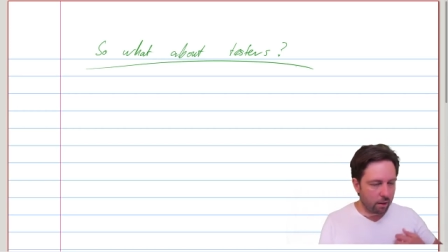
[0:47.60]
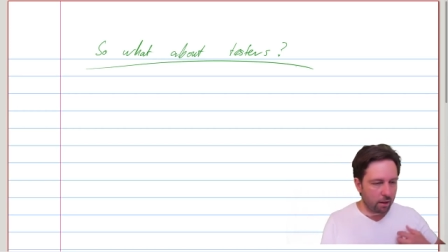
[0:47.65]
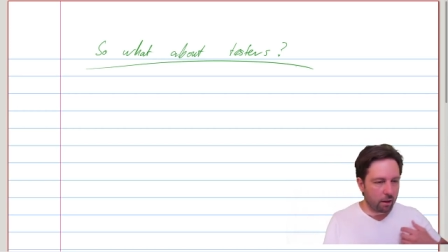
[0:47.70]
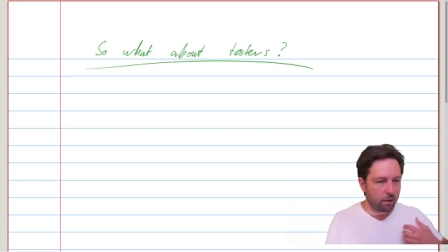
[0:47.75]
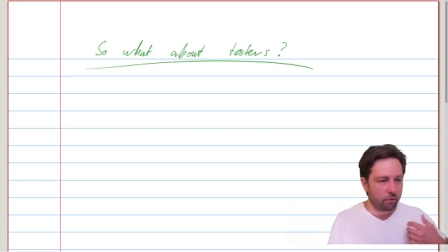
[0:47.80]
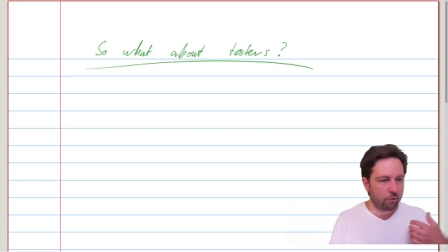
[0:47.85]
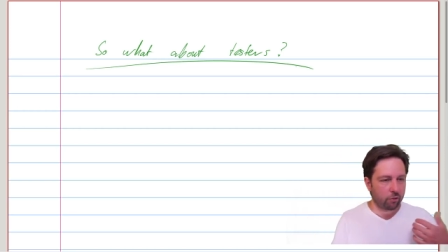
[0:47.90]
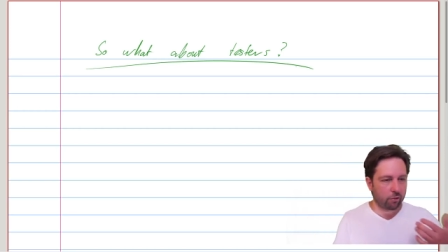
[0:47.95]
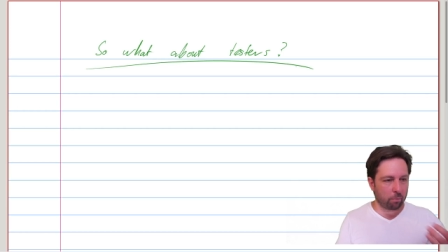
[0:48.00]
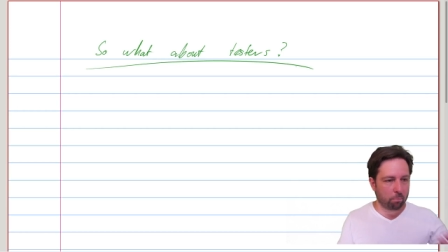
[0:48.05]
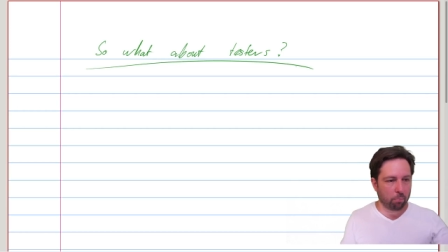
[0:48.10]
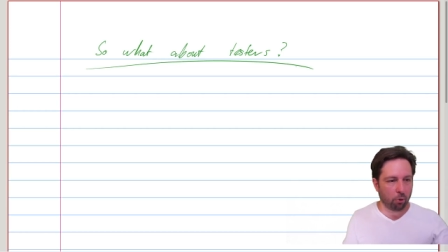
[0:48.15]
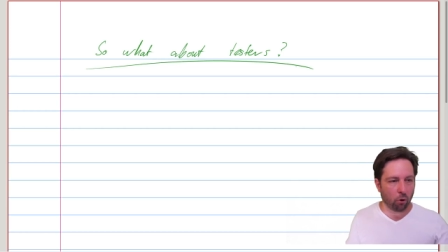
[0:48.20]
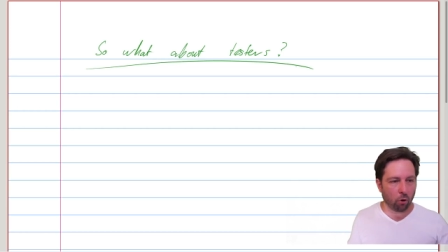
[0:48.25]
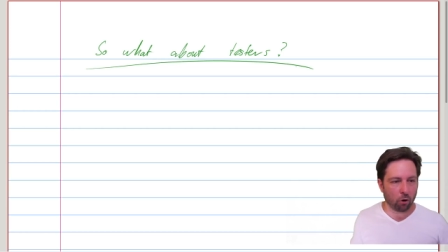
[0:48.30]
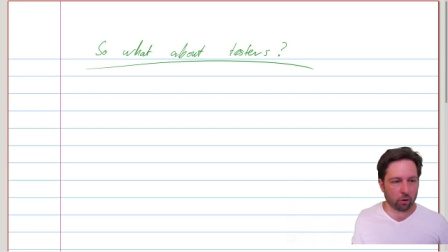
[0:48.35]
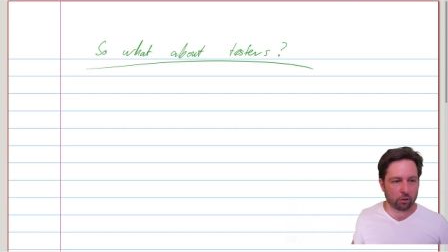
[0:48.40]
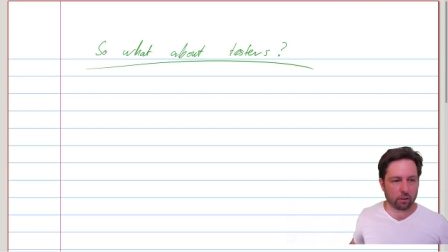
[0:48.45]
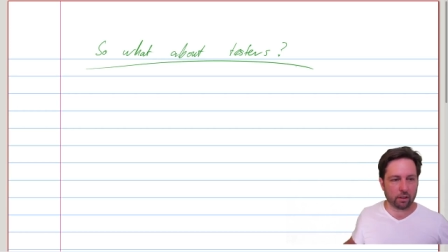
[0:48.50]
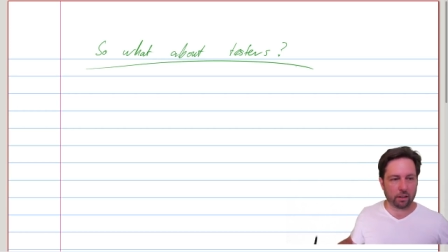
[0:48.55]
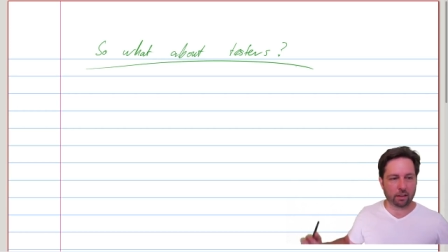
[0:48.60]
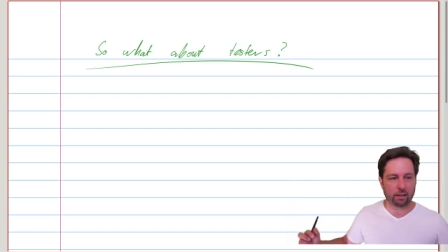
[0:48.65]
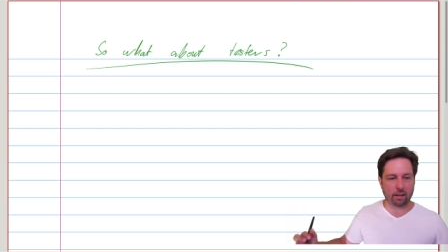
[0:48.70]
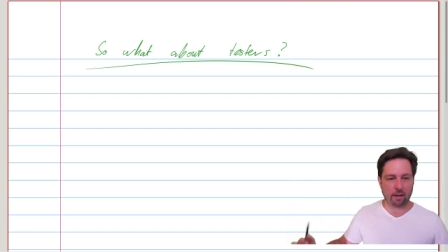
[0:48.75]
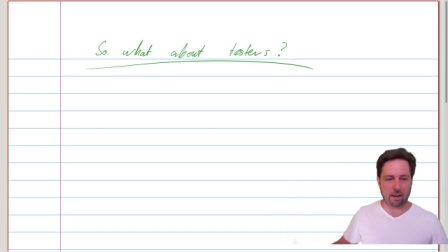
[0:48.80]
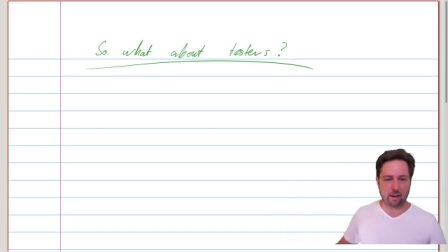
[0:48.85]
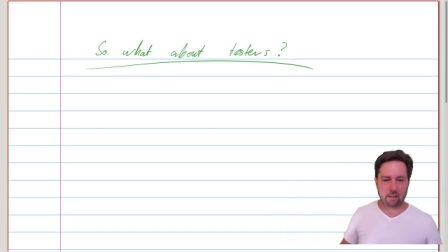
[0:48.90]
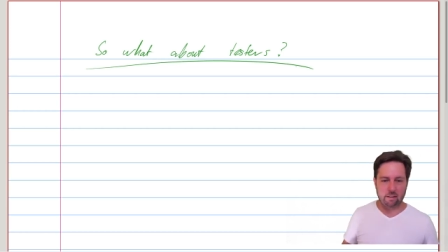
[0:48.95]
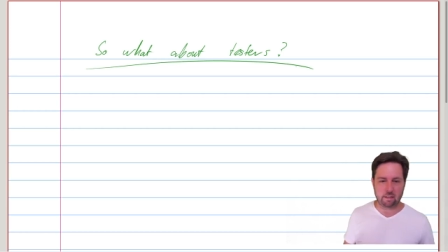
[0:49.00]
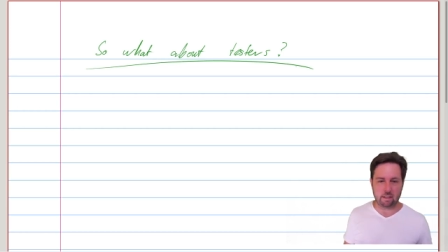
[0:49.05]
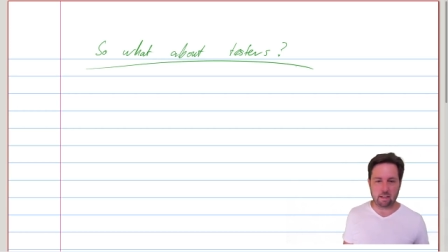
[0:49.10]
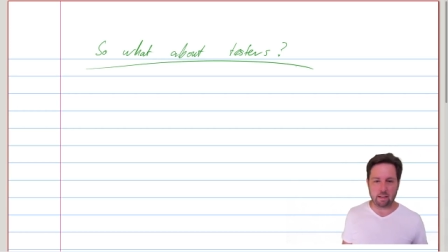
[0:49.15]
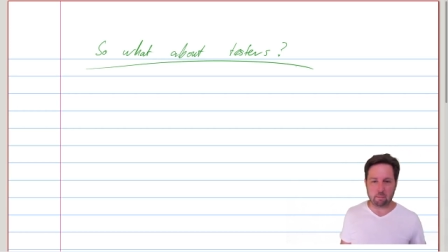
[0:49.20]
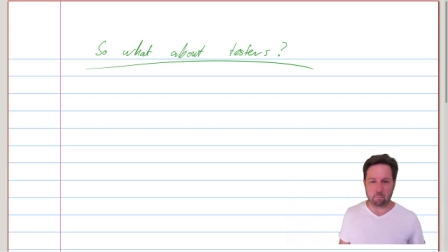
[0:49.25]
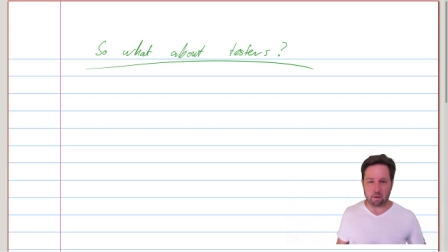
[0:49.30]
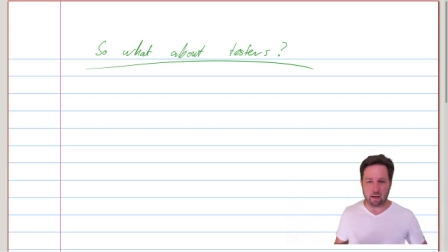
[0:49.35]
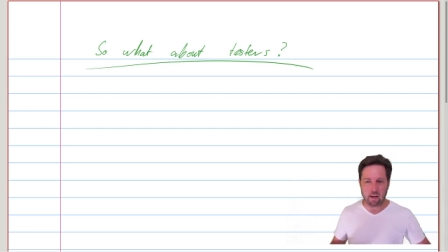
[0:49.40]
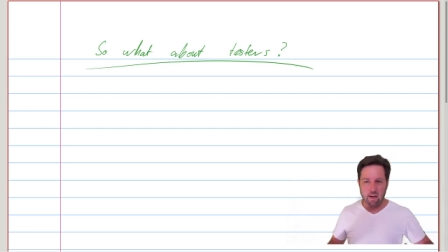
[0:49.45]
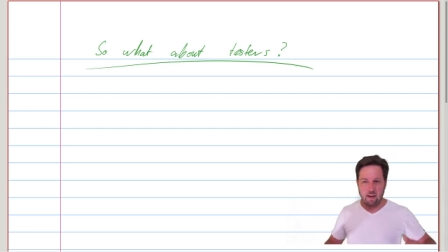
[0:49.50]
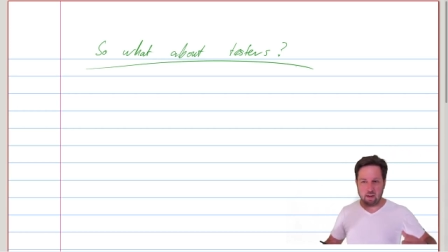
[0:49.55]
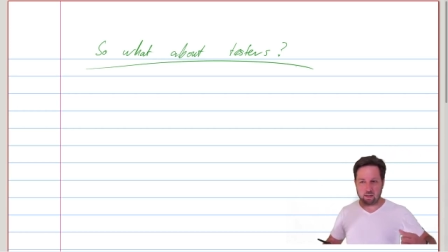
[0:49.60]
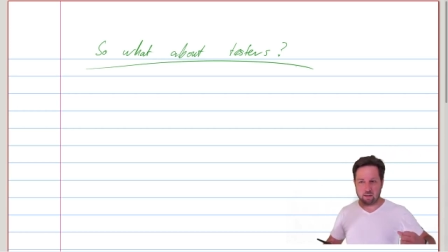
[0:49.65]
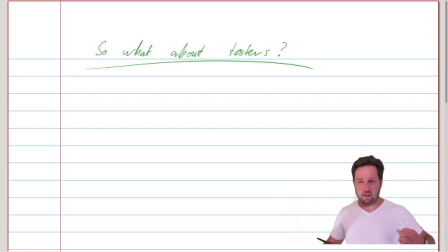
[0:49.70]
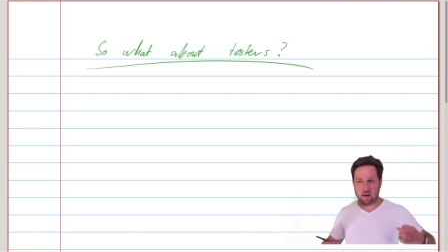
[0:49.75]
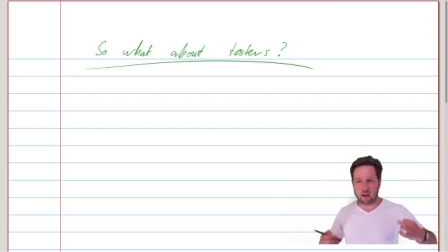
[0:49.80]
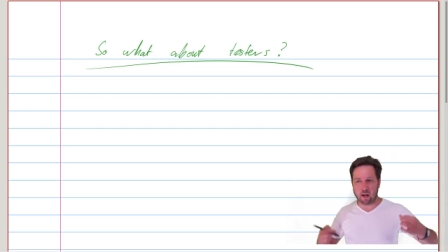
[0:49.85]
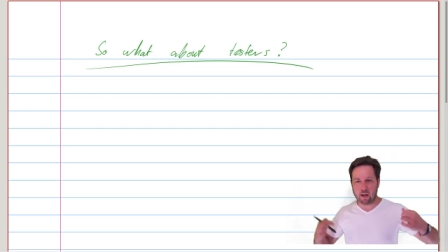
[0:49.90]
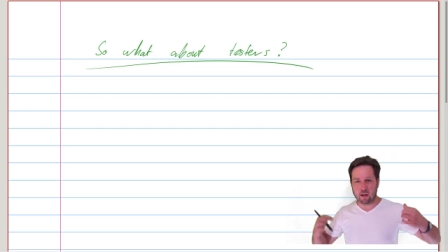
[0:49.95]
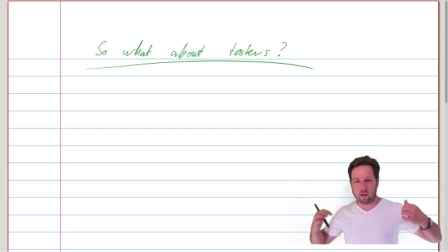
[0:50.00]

support the entire team in